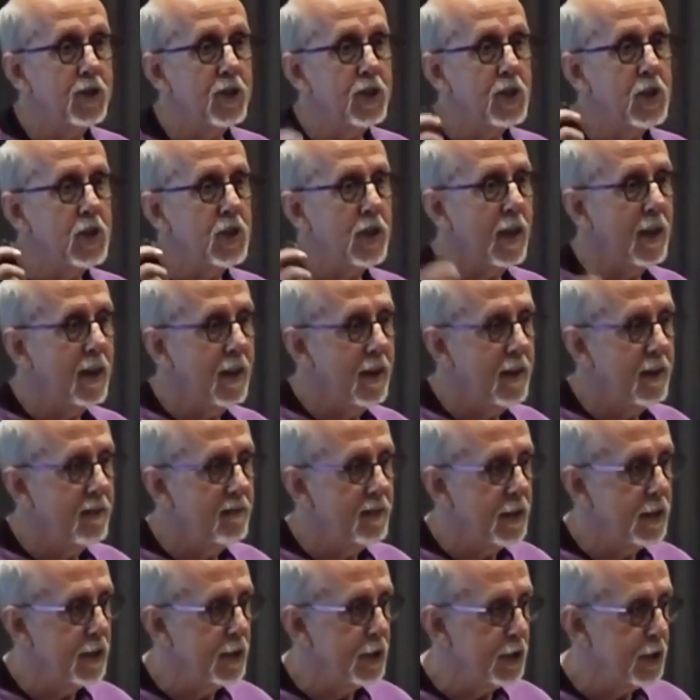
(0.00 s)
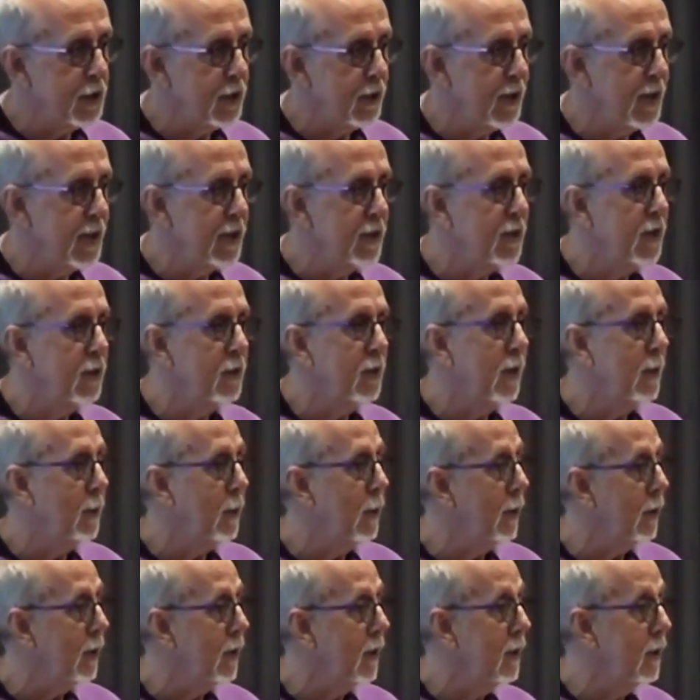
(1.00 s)
of the slave industry, so they
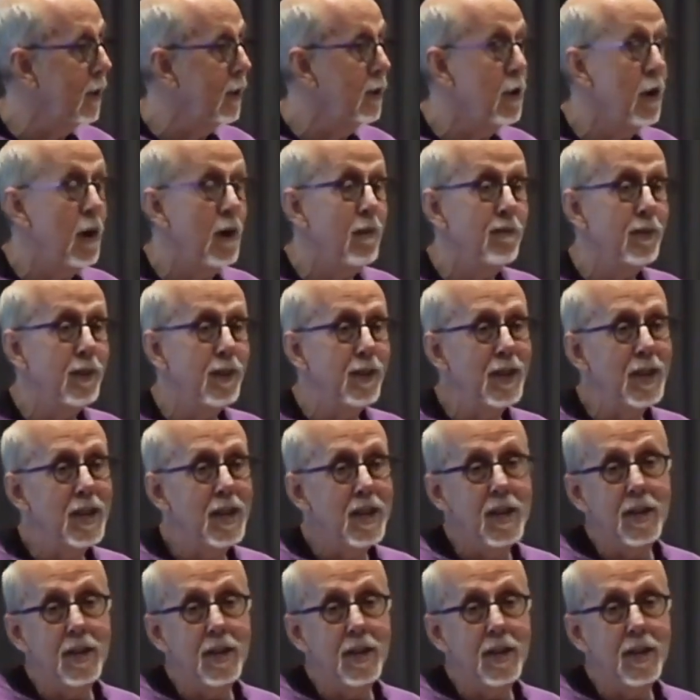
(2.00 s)
weren't going to do coffee.